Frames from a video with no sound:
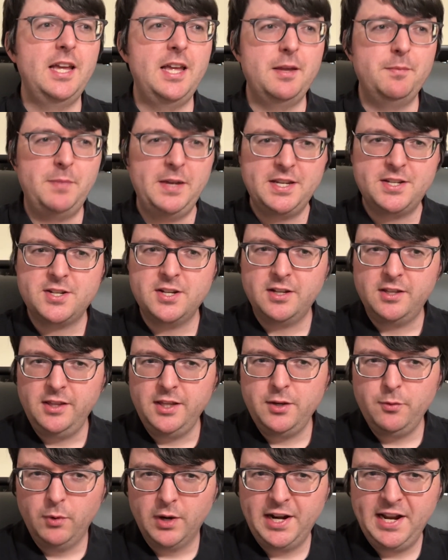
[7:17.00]

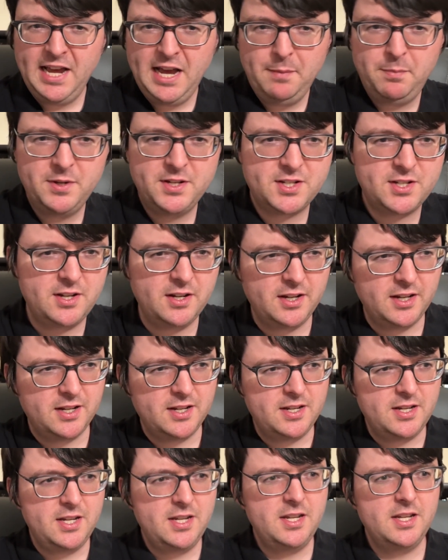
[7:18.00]
Basically, what happens to
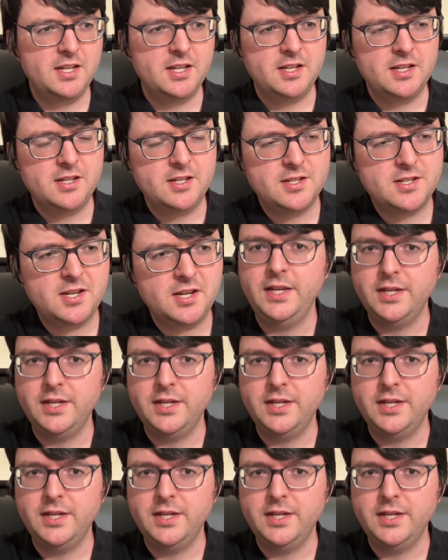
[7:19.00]
Indy is